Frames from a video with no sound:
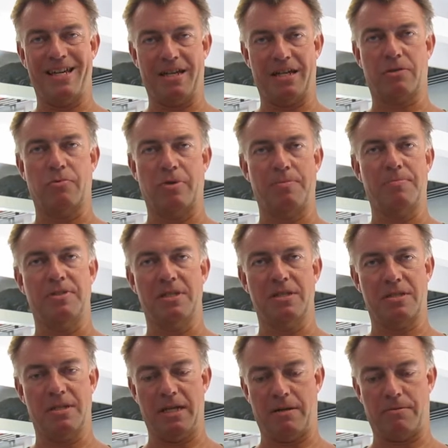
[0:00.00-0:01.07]
a grip
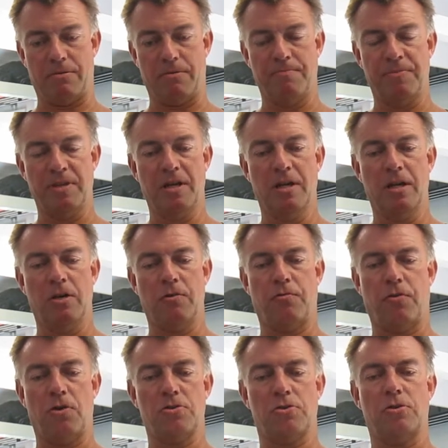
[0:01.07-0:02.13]
this narrow.
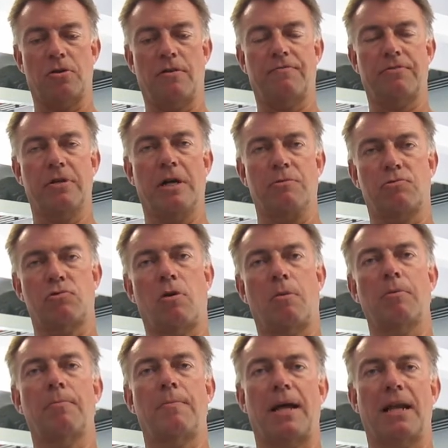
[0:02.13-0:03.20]
First off, you have
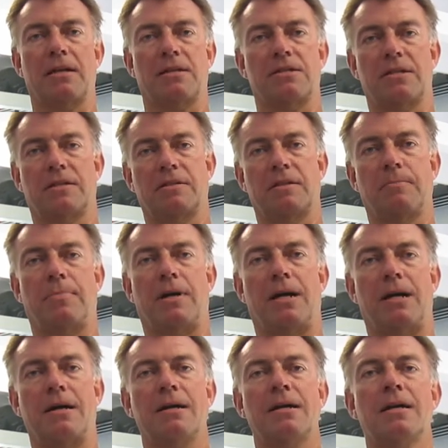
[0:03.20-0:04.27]
trouble balancing the
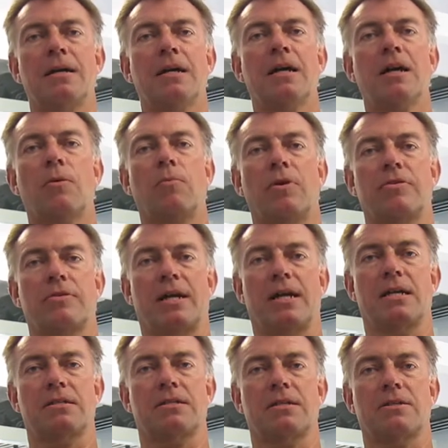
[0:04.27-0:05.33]
bar. When your
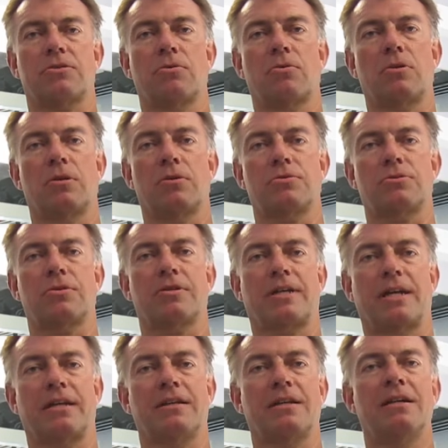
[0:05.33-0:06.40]
hands are so close
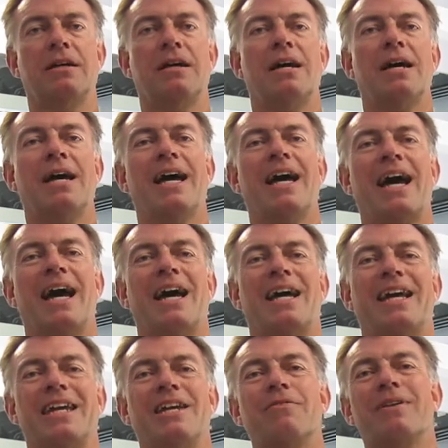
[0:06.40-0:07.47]
together,
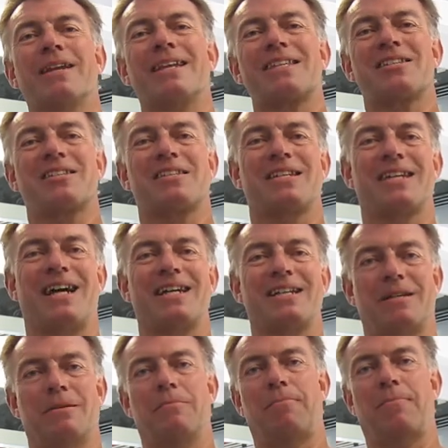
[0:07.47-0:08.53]
even a
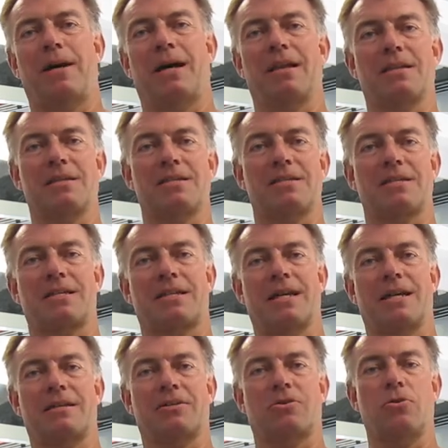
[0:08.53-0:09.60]
slight imbalance
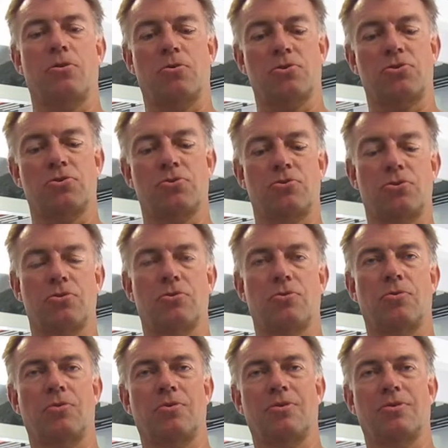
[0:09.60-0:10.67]
can cause you
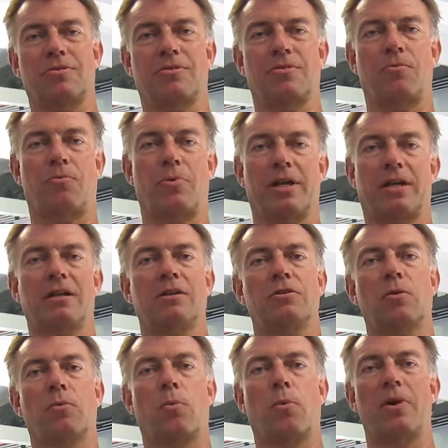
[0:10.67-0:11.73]
to wriggle
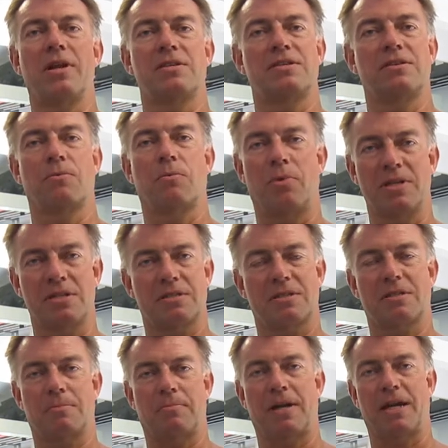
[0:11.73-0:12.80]
your
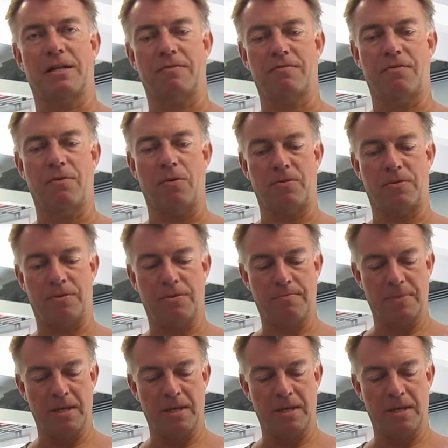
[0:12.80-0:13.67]
wrists back and forth.